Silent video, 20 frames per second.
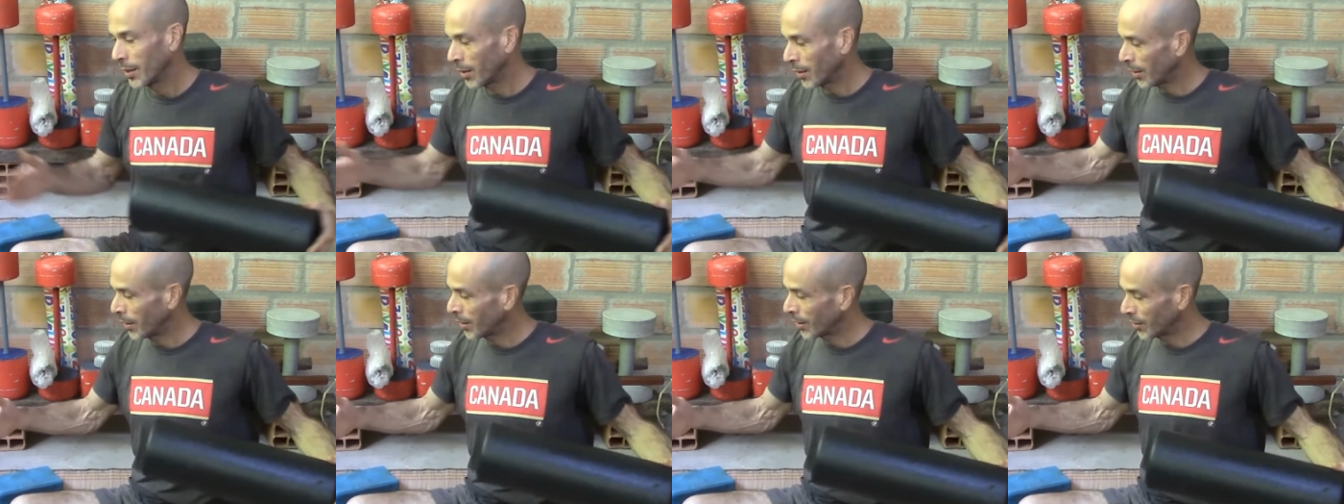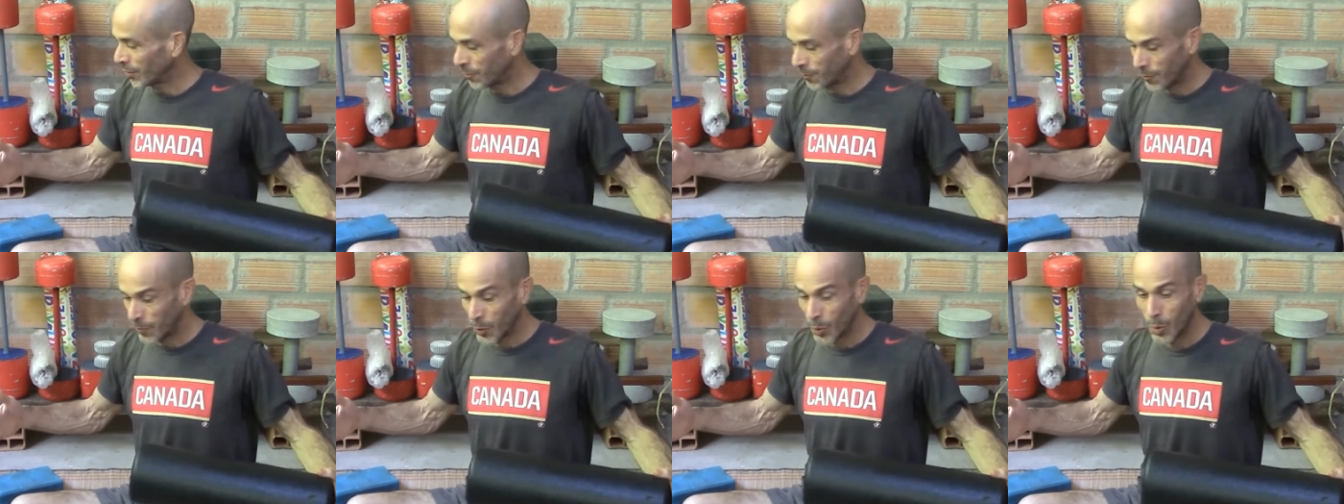The
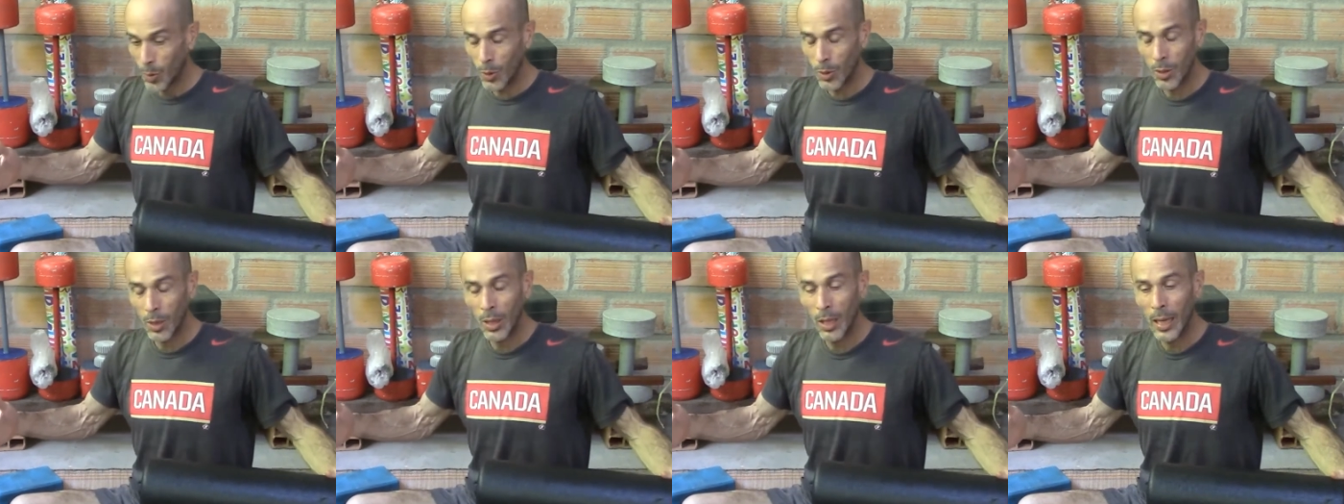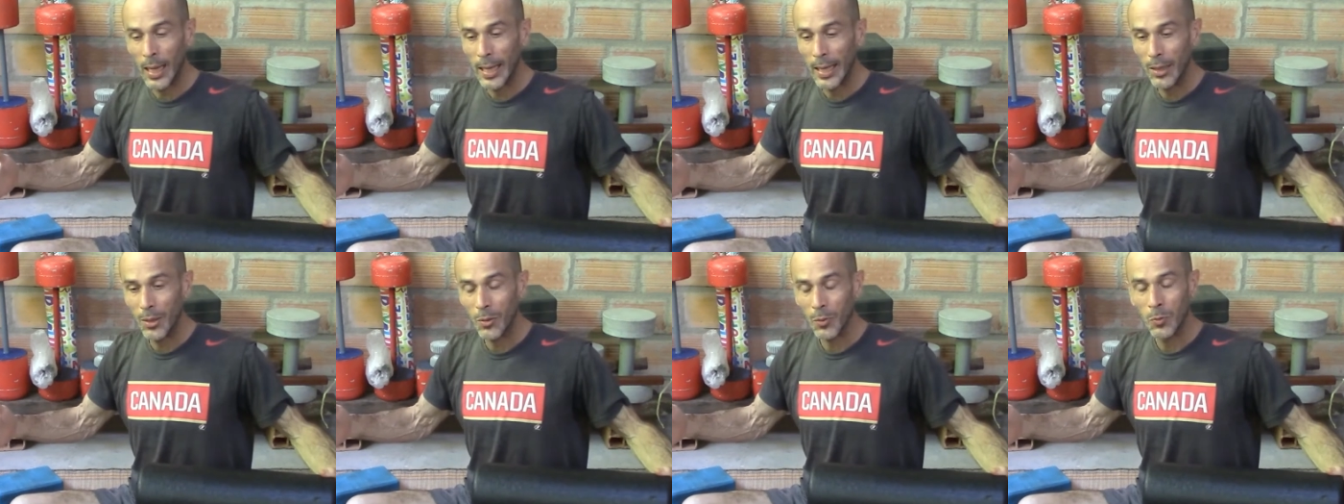full
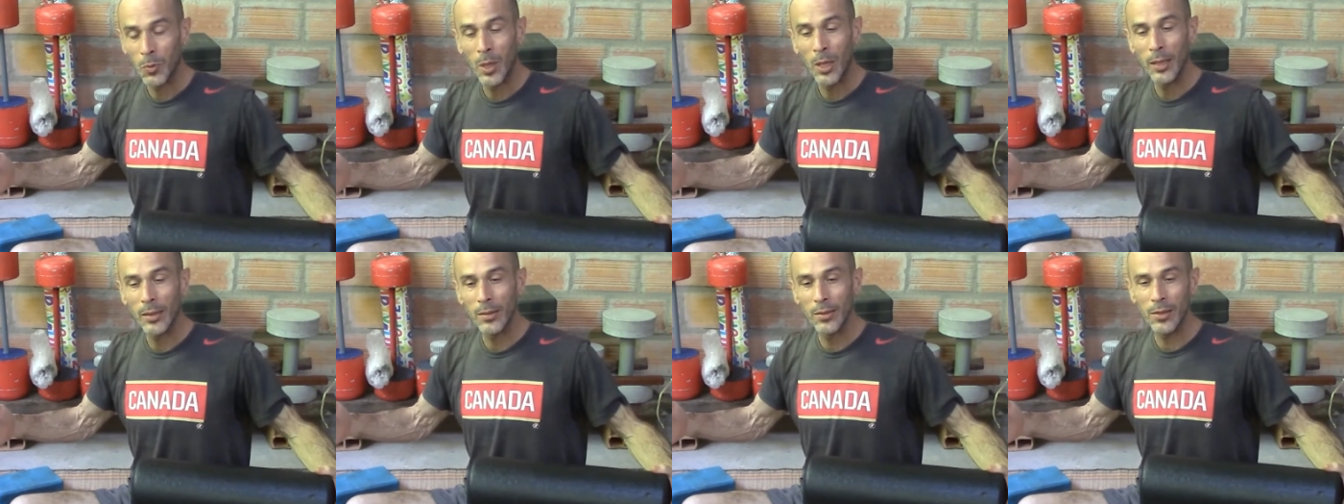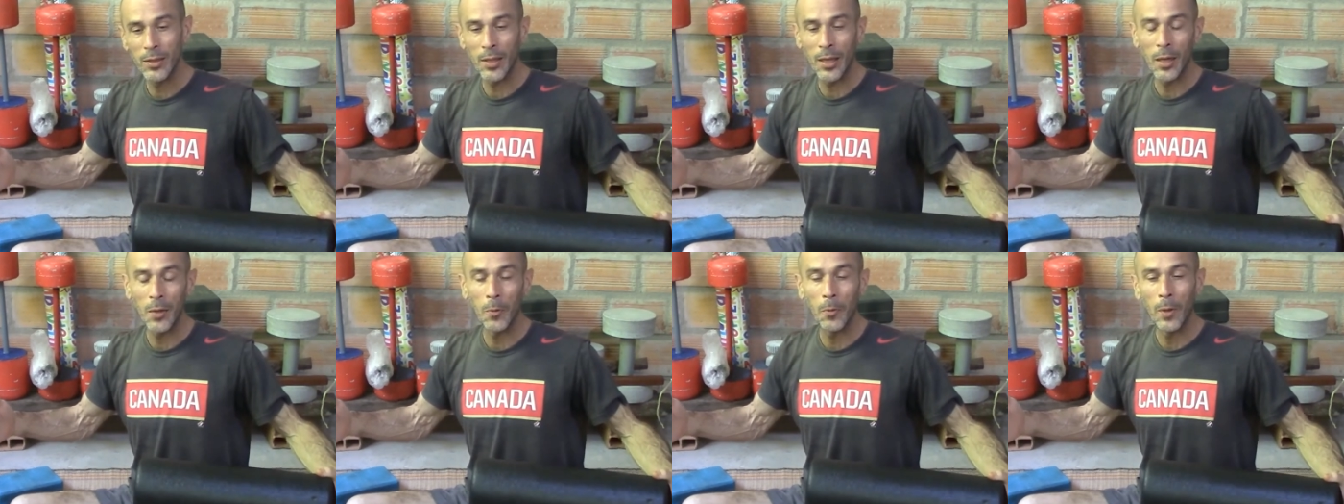length ones,
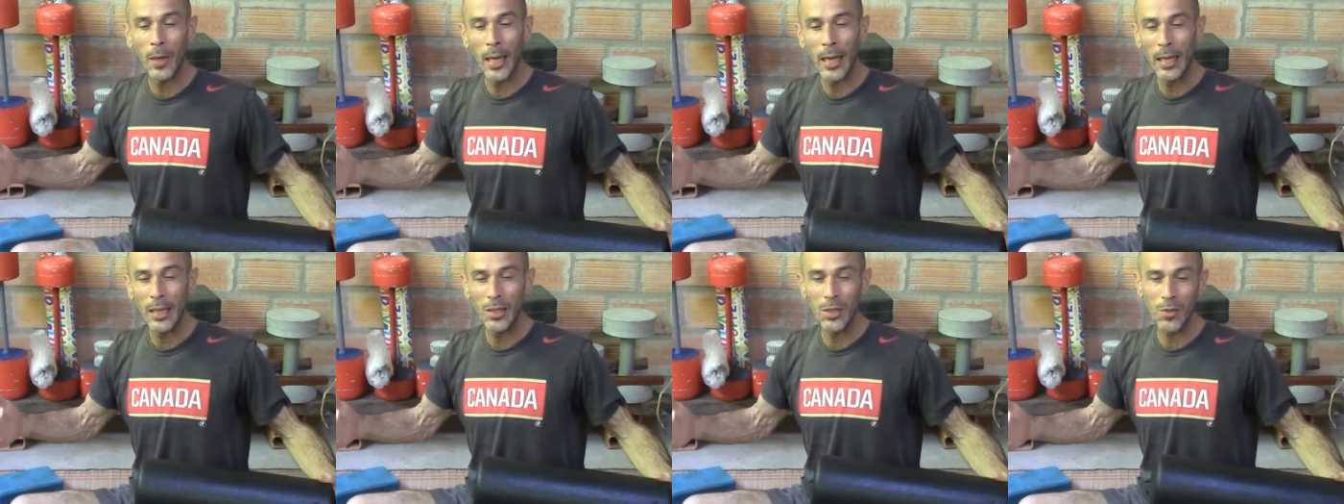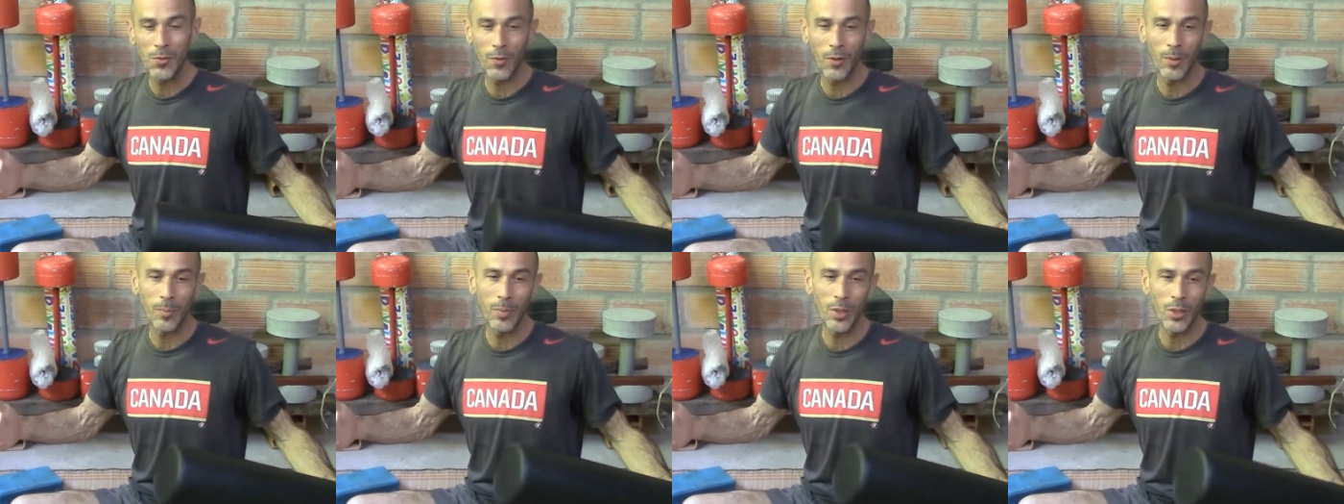they range
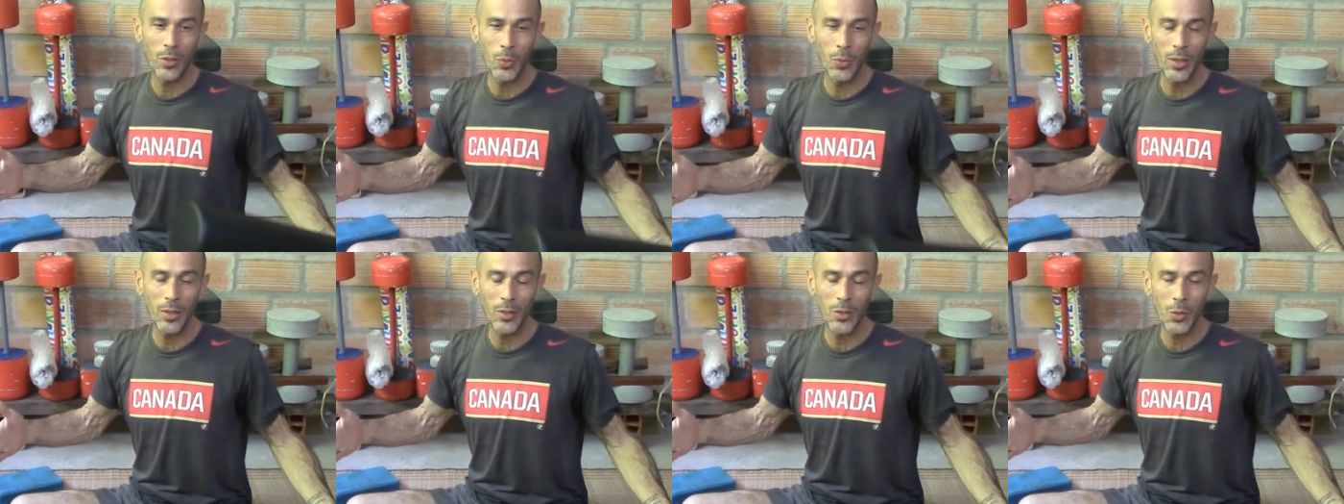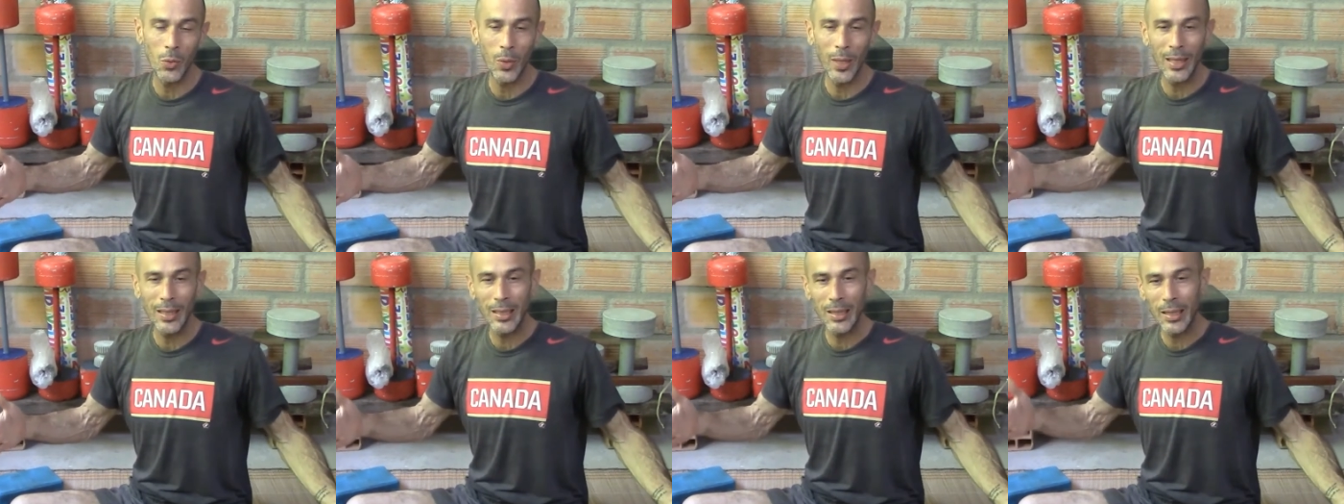from between
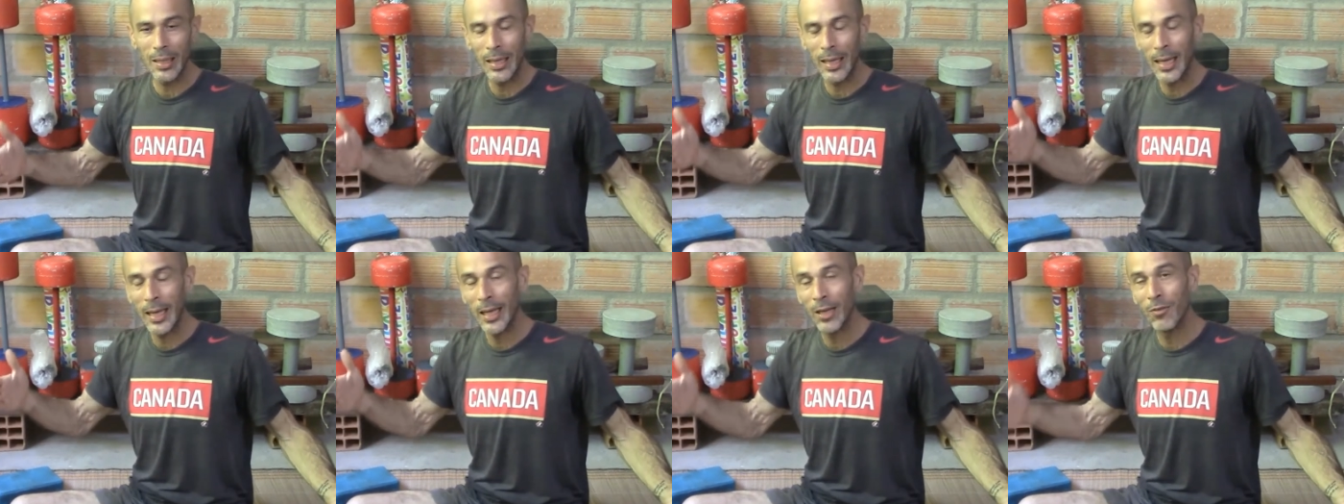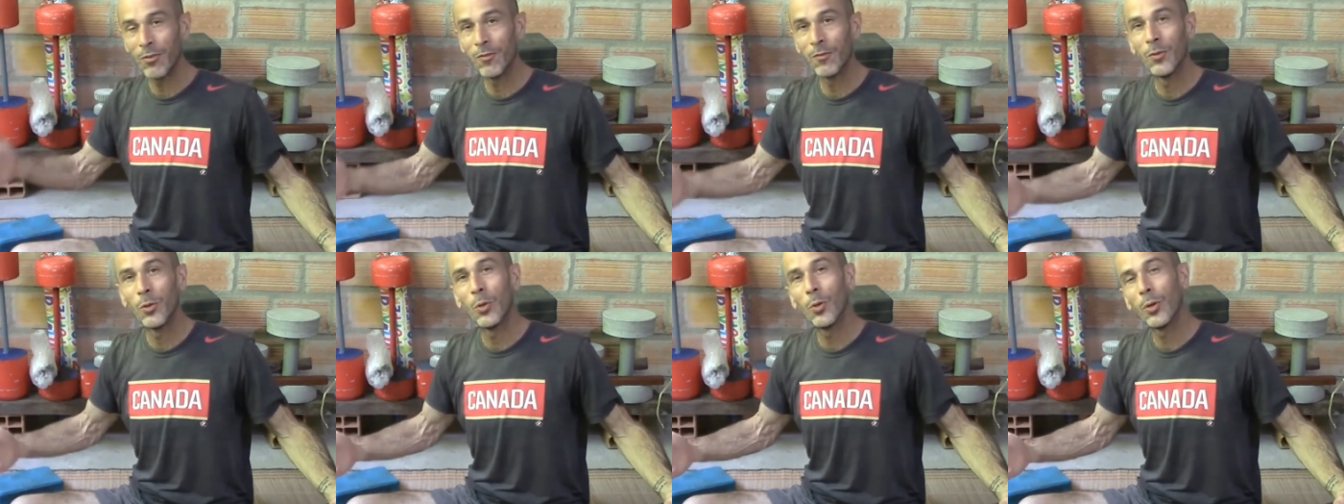20 and
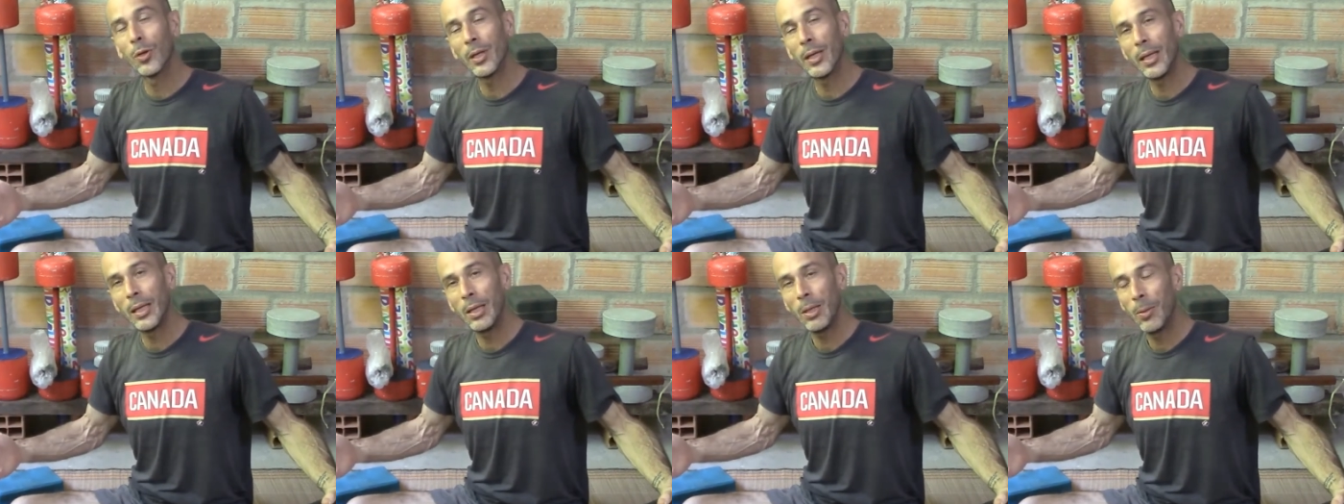40.